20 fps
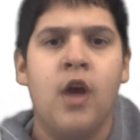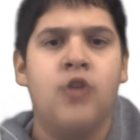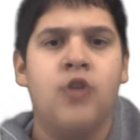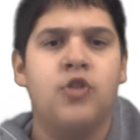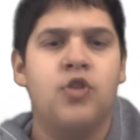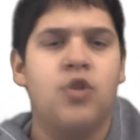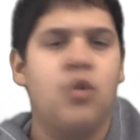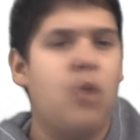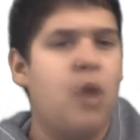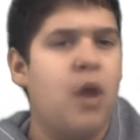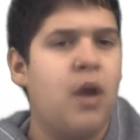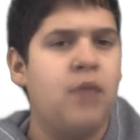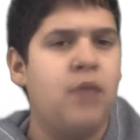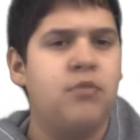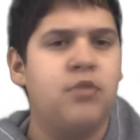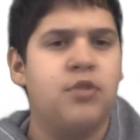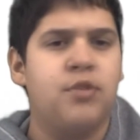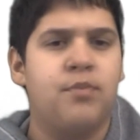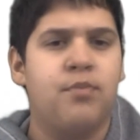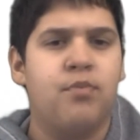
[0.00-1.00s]
So I'm
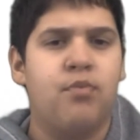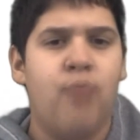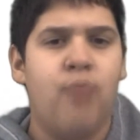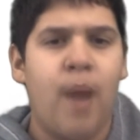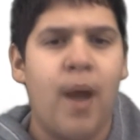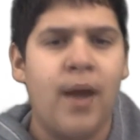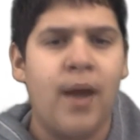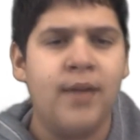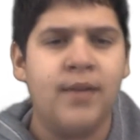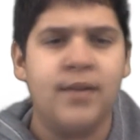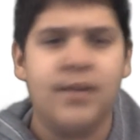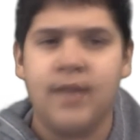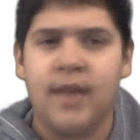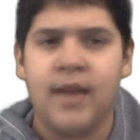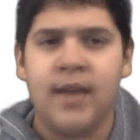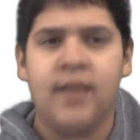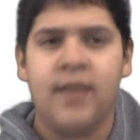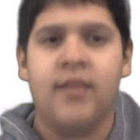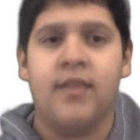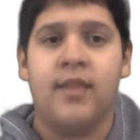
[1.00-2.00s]
surprised
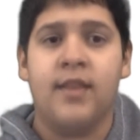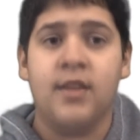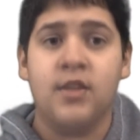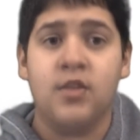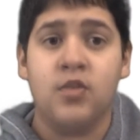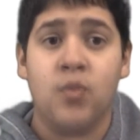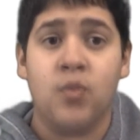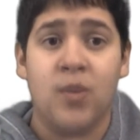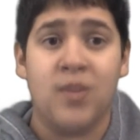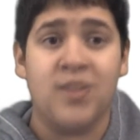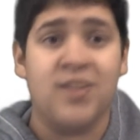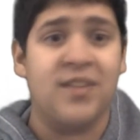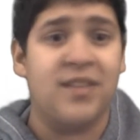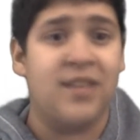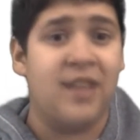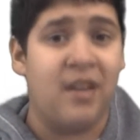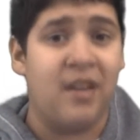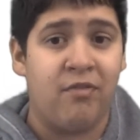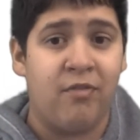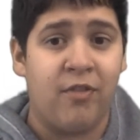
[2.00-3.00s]
that this wasn't
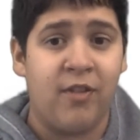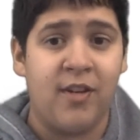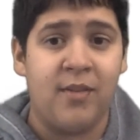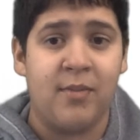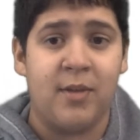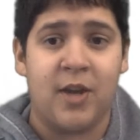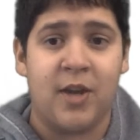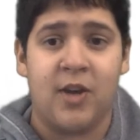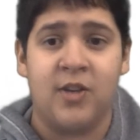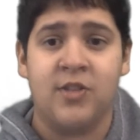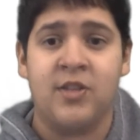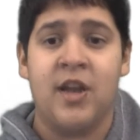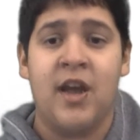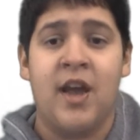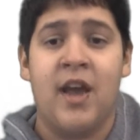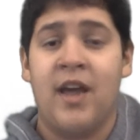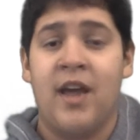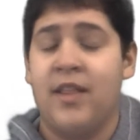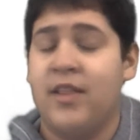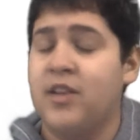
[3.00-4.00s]
that funny, because
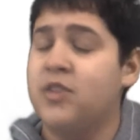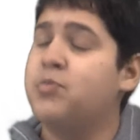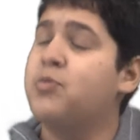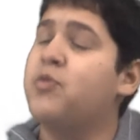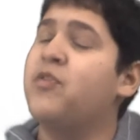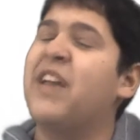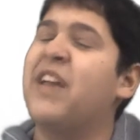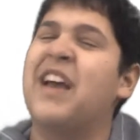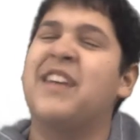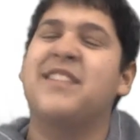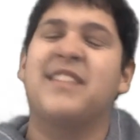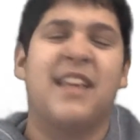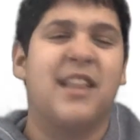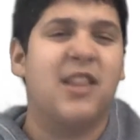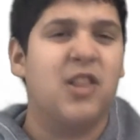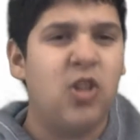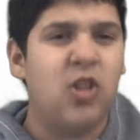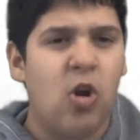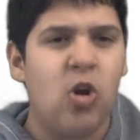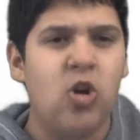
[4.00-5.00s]
this movie has a
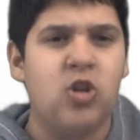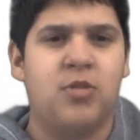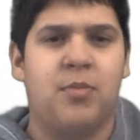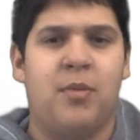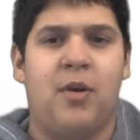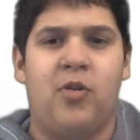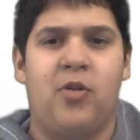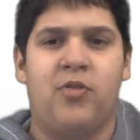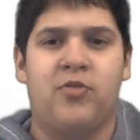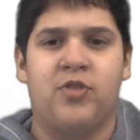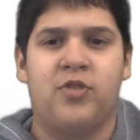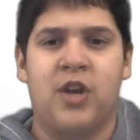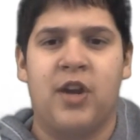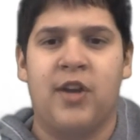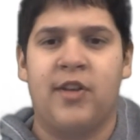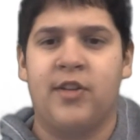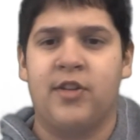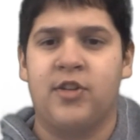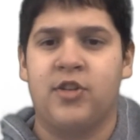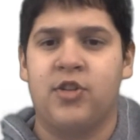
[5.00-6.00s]
large amount of
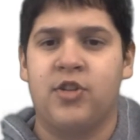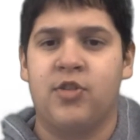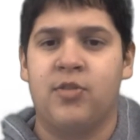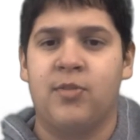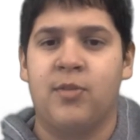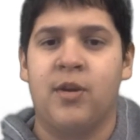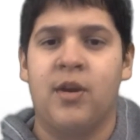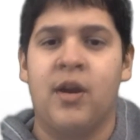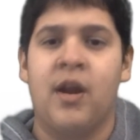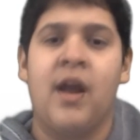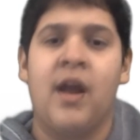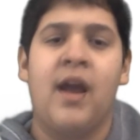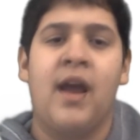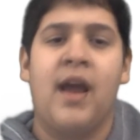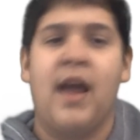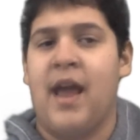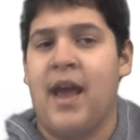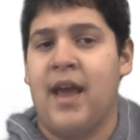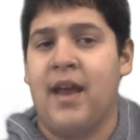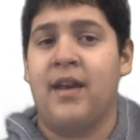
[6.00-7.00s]
childish humor,
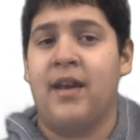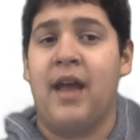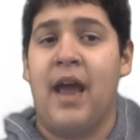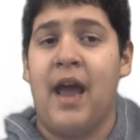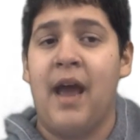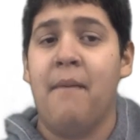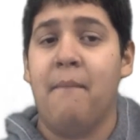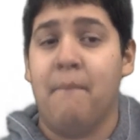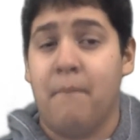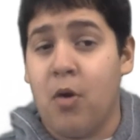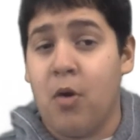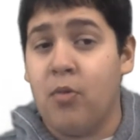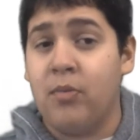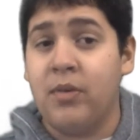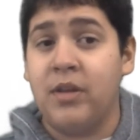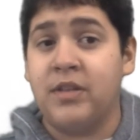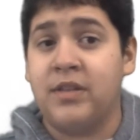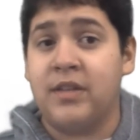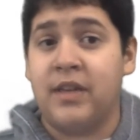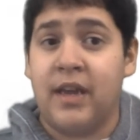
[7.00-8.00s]
and at
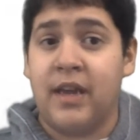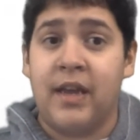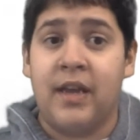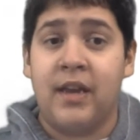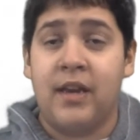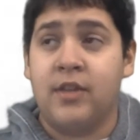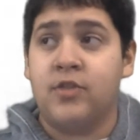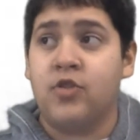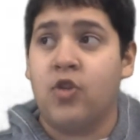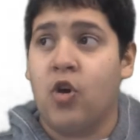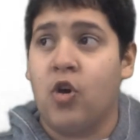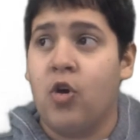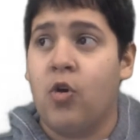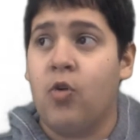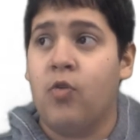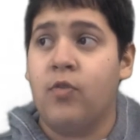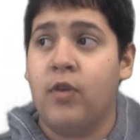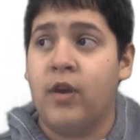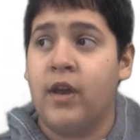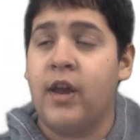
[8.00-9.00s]
moments it
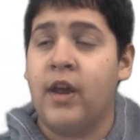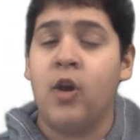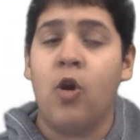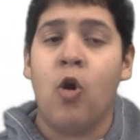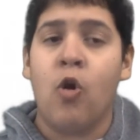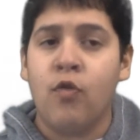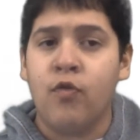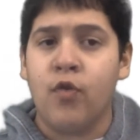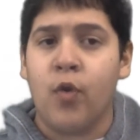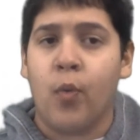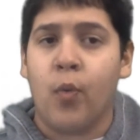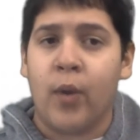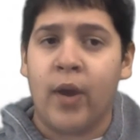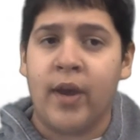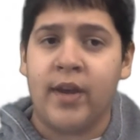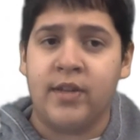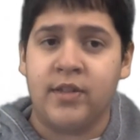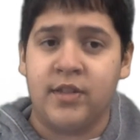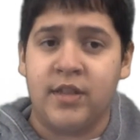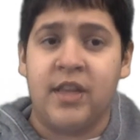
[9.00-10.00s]

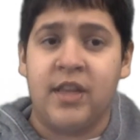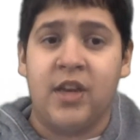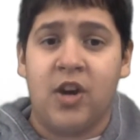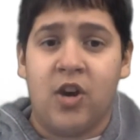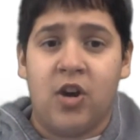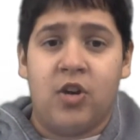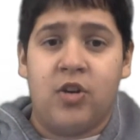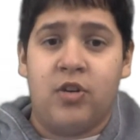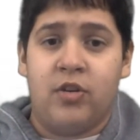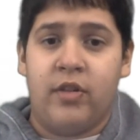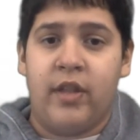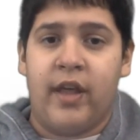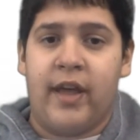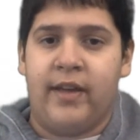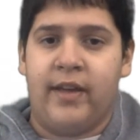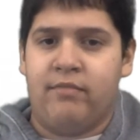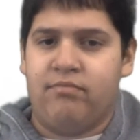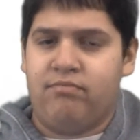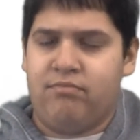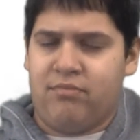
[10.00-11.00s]
overweighs
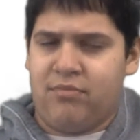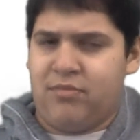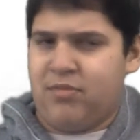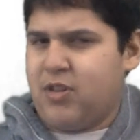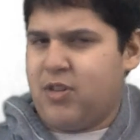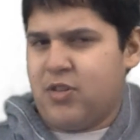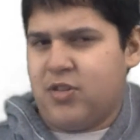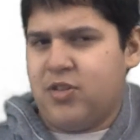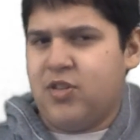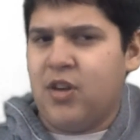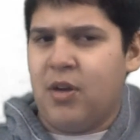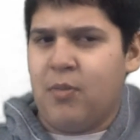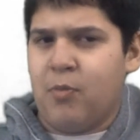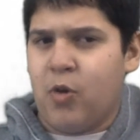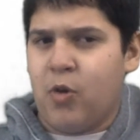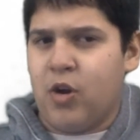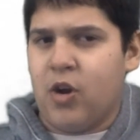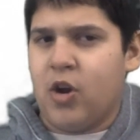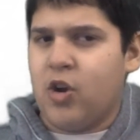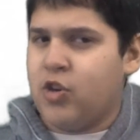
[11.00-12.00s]
the
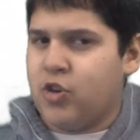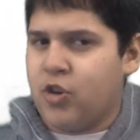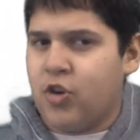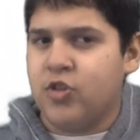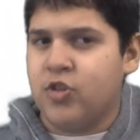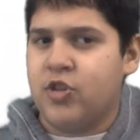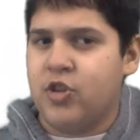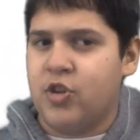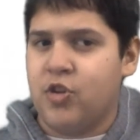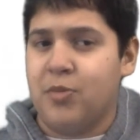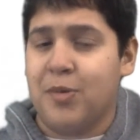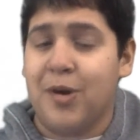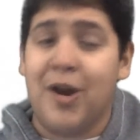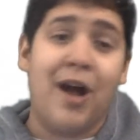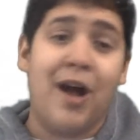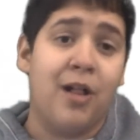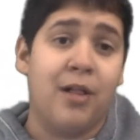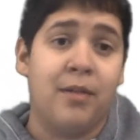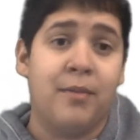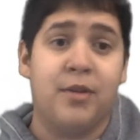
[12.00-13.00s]
somewhat adult humor
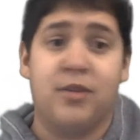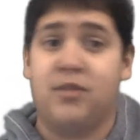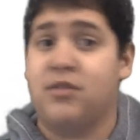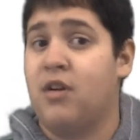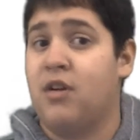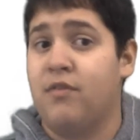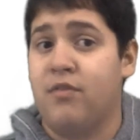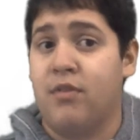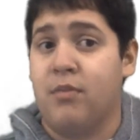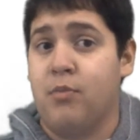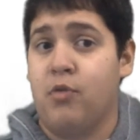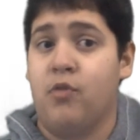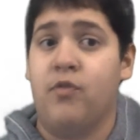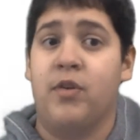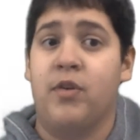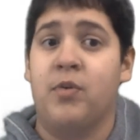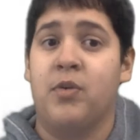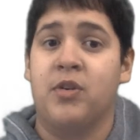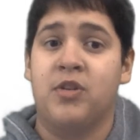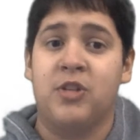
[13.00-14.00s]
elements of the
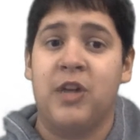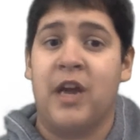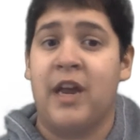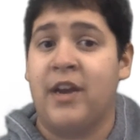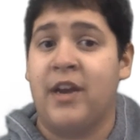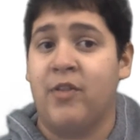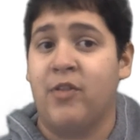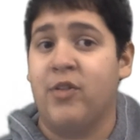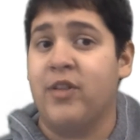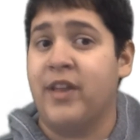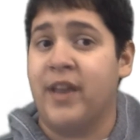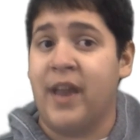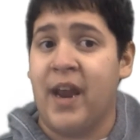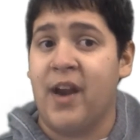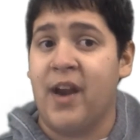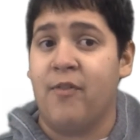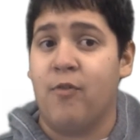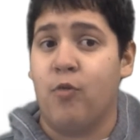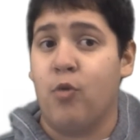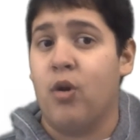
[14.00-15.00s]
movie, which I didn't really
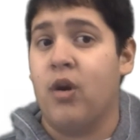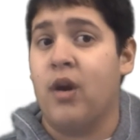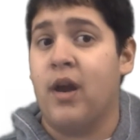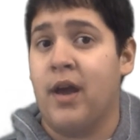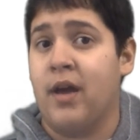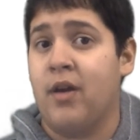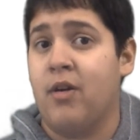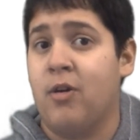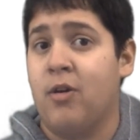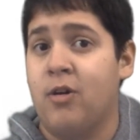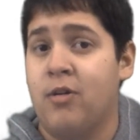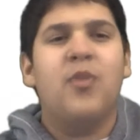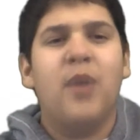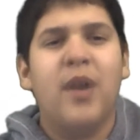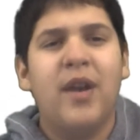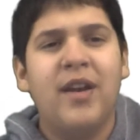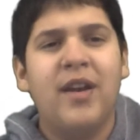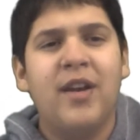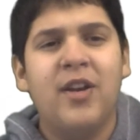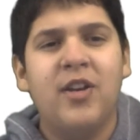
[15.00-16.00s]
care for at all.
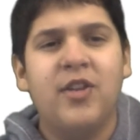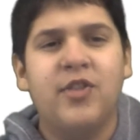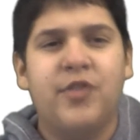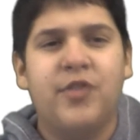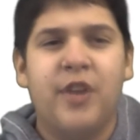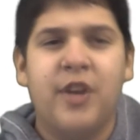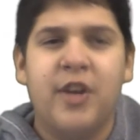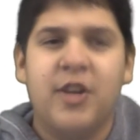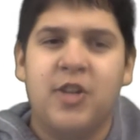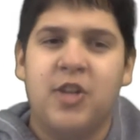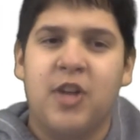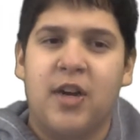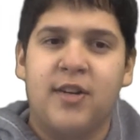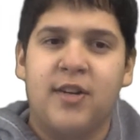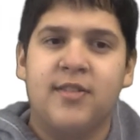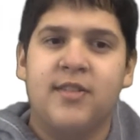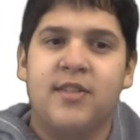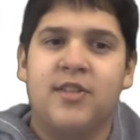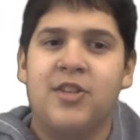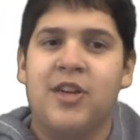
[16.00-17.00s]
Right here is very
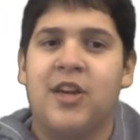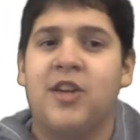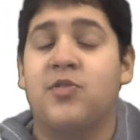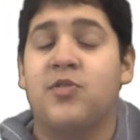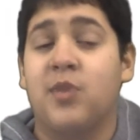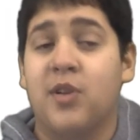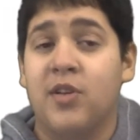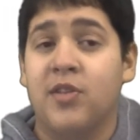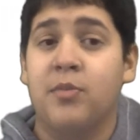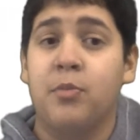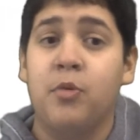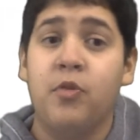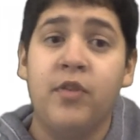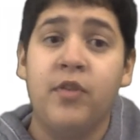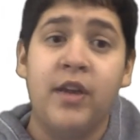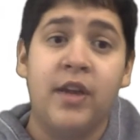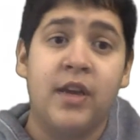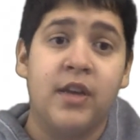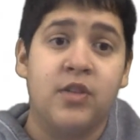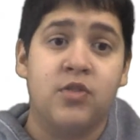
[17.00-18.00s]
childish as well. The
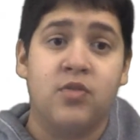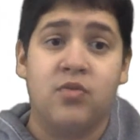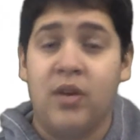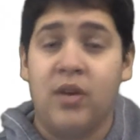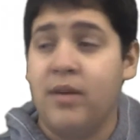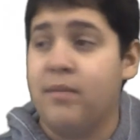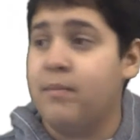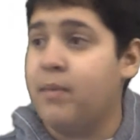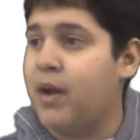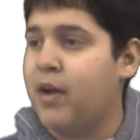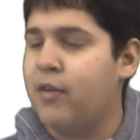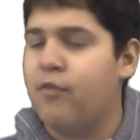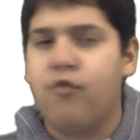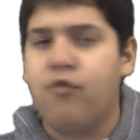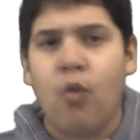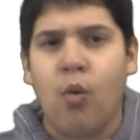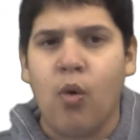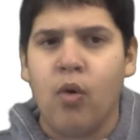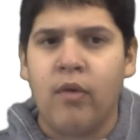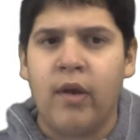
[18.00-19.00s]
movie is written by
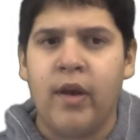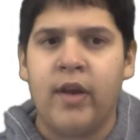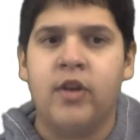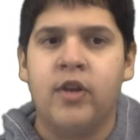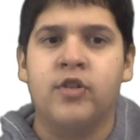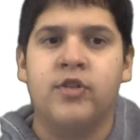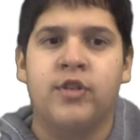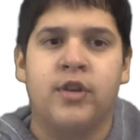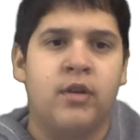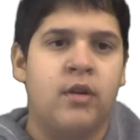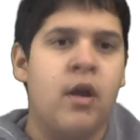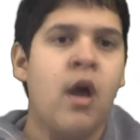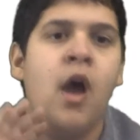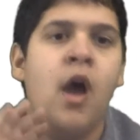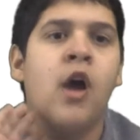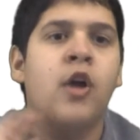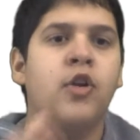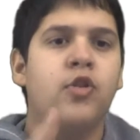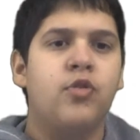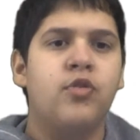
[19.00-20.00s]
four writers, and
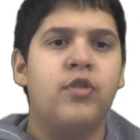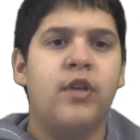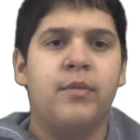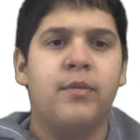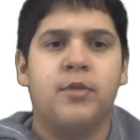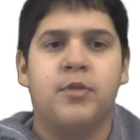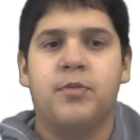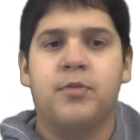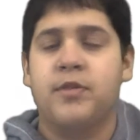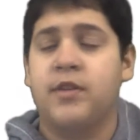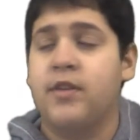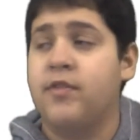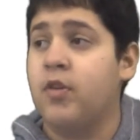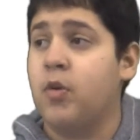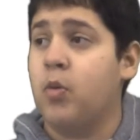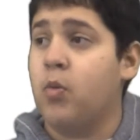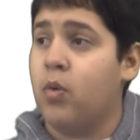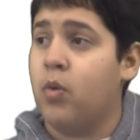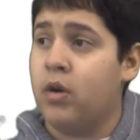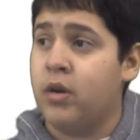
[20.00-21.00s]
two of them in specific.
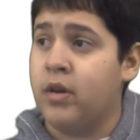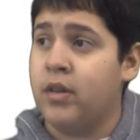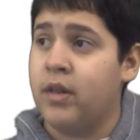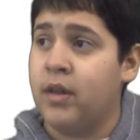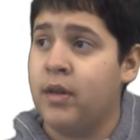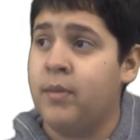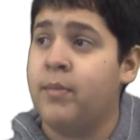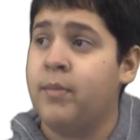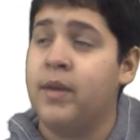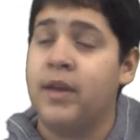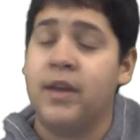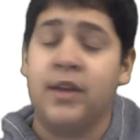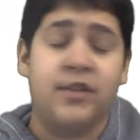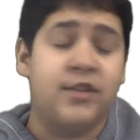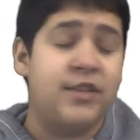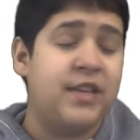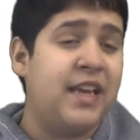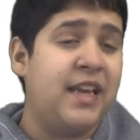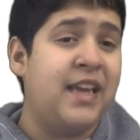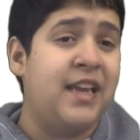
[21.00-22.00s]
One of them
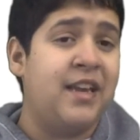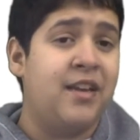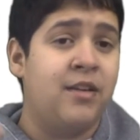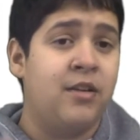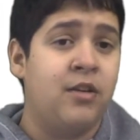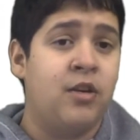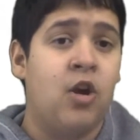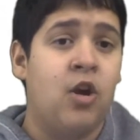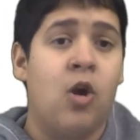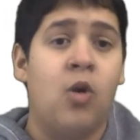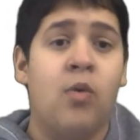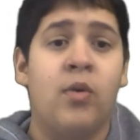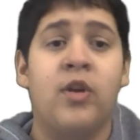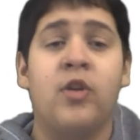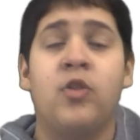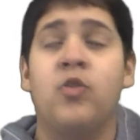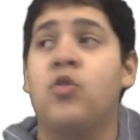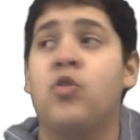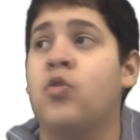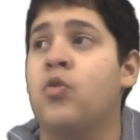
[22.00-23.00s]
is Ethan
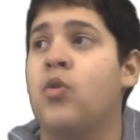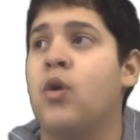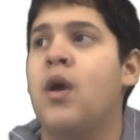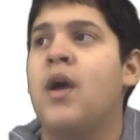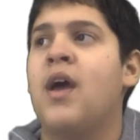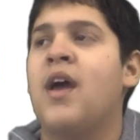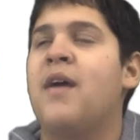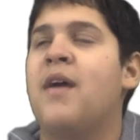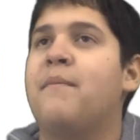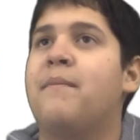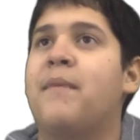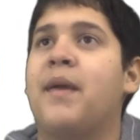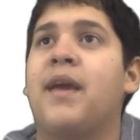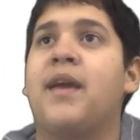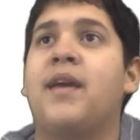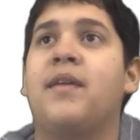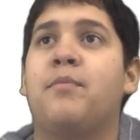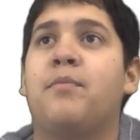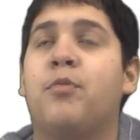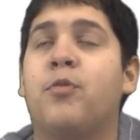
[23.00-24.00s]
Coen, who
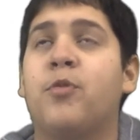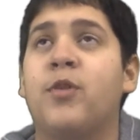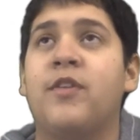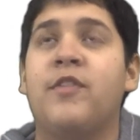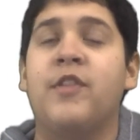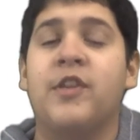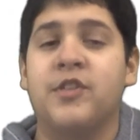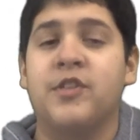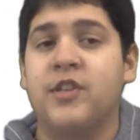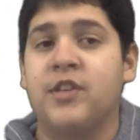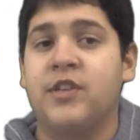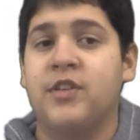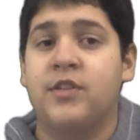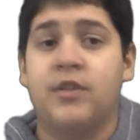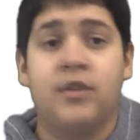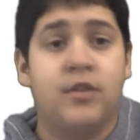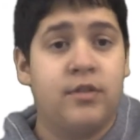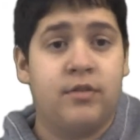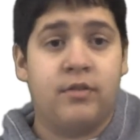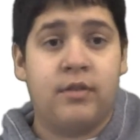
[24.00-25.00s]
made previously this
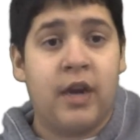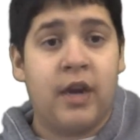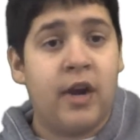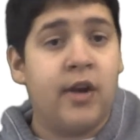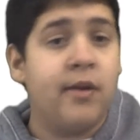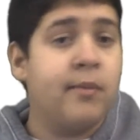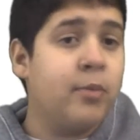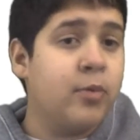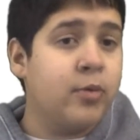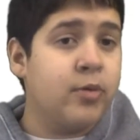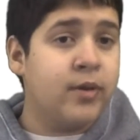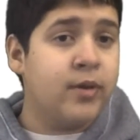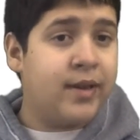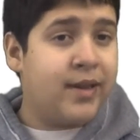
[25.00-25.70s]
year the terrible